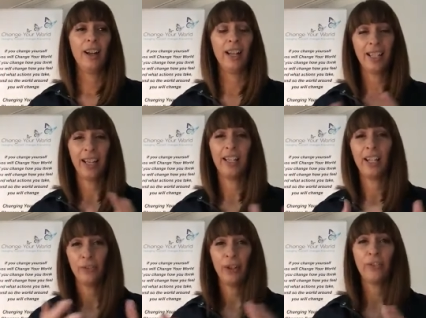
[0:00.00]
again,
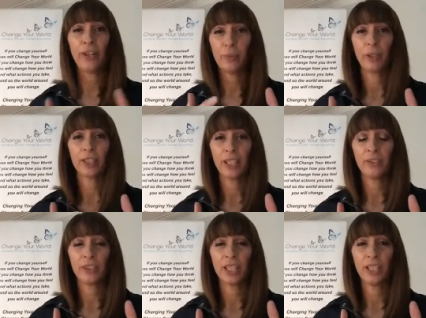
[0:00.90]
if I find
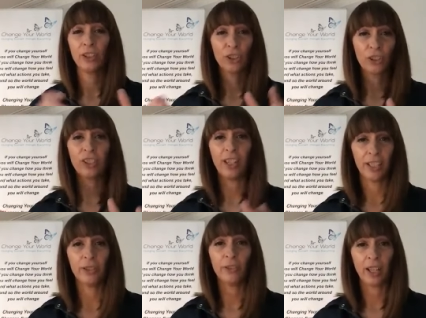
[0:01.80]
myself saying, sod it,
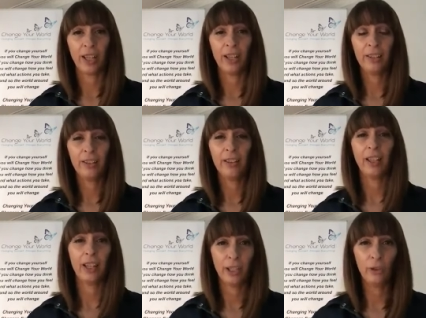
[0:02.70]
I don't care,
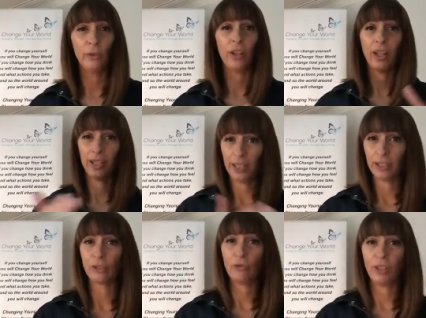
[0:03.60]
then I know that I need
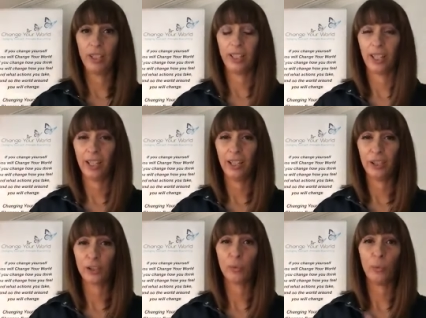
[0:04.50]
to re
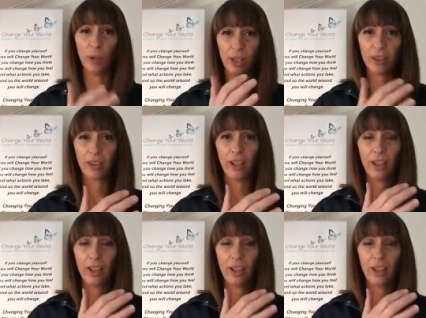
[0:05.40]
engage with